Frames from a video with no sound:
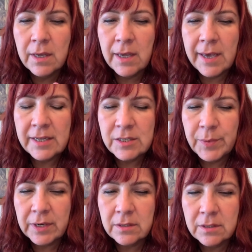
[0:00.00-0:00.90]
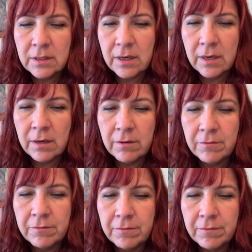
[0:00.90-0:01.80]
aspect
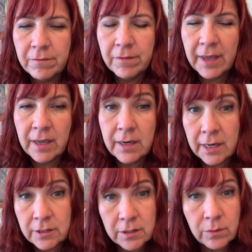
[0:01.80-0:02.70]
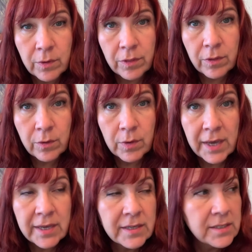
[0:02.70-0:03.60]
of that connection with you
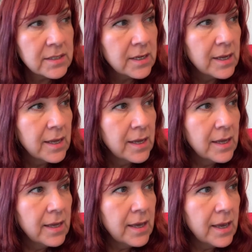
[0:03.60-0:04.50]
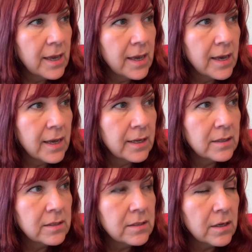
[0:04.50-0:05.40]
guys,
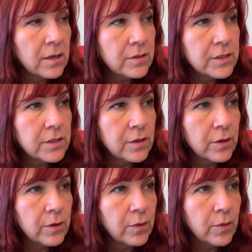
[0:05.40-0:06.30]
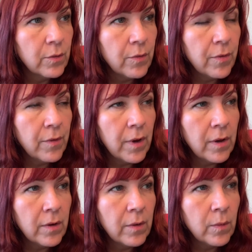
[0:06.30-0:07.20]
and also
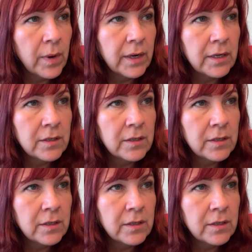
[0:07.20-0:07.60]
wanting